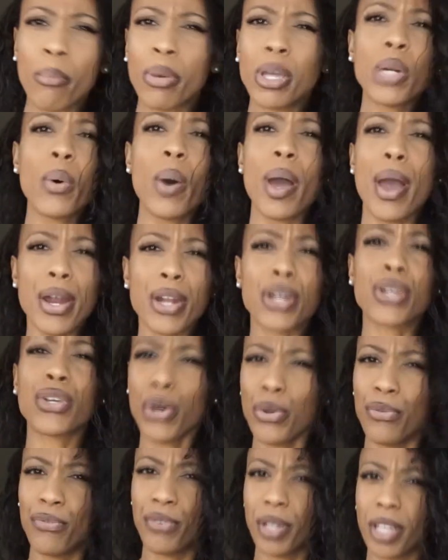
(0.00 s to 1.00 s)
But you know, I had a
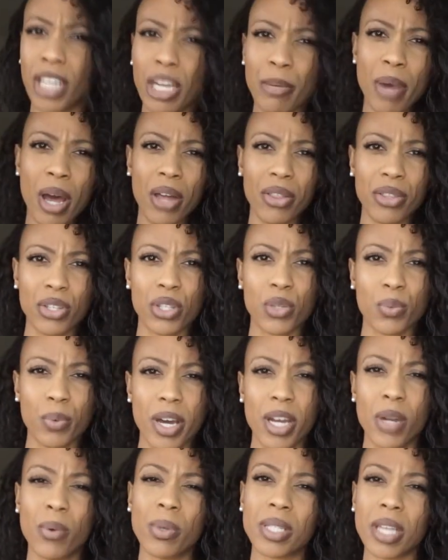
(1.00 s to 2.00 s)
good feeling about this
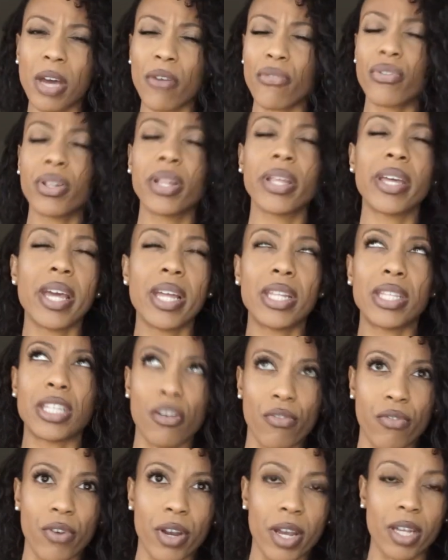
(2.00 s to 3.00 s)
one. It was definitely
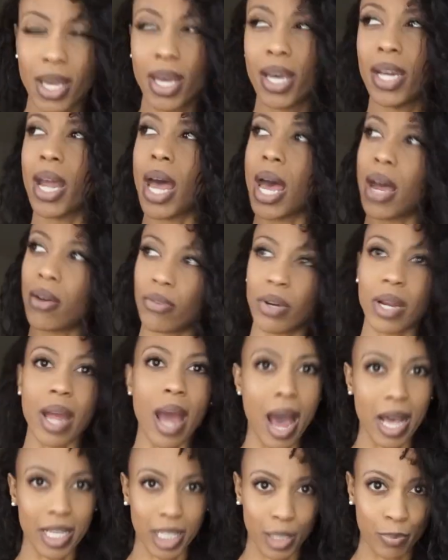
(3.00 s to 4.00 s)
different in every
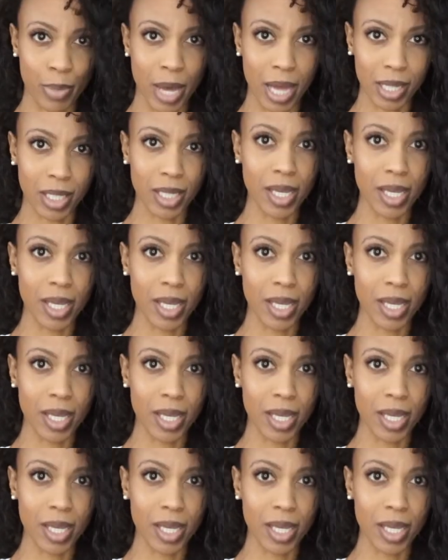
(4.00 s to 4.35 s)
aspect.